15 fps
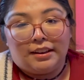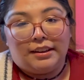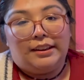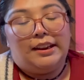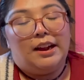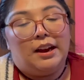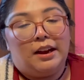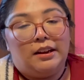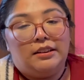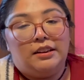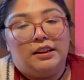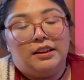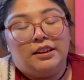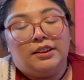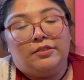Yeah,
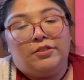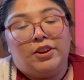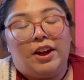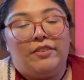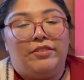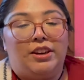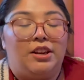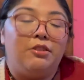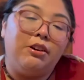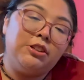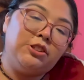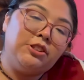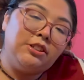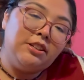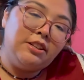if you have any
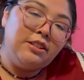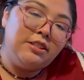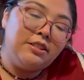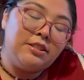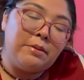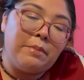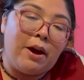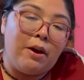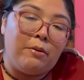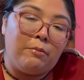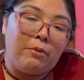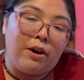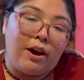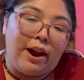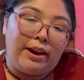questions about
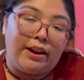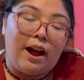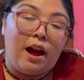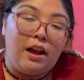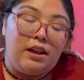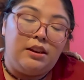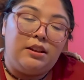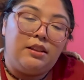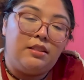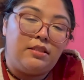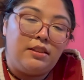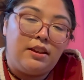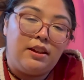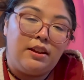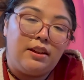where I got
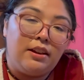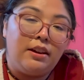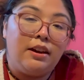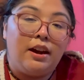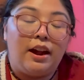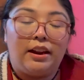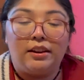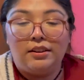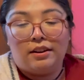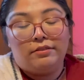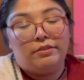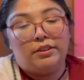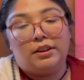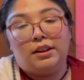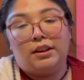anything, I could
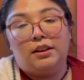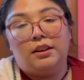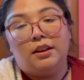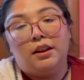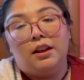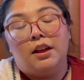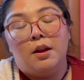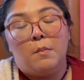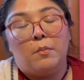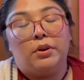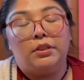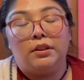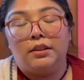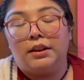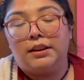definitely put the
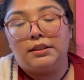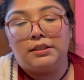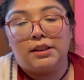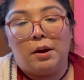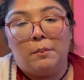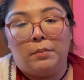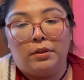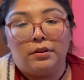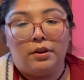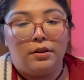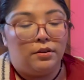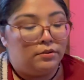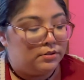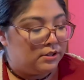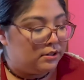links down
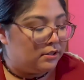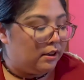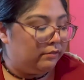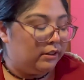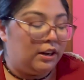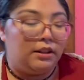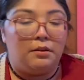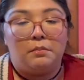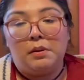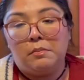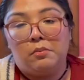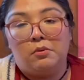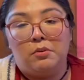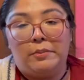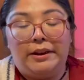below to stuff that I think people
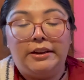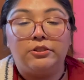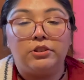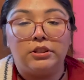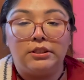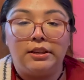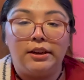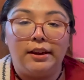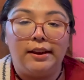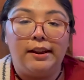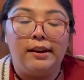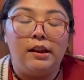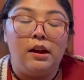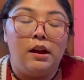would be interested in.